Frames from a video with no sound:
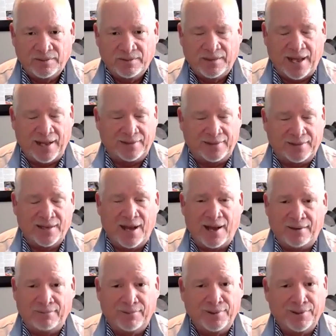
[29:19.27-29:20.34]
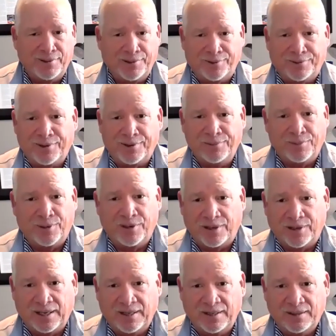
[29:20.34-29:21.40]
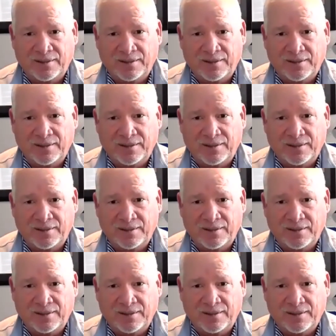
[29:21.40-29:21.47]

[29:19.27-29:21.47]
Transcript: that is not really a great market.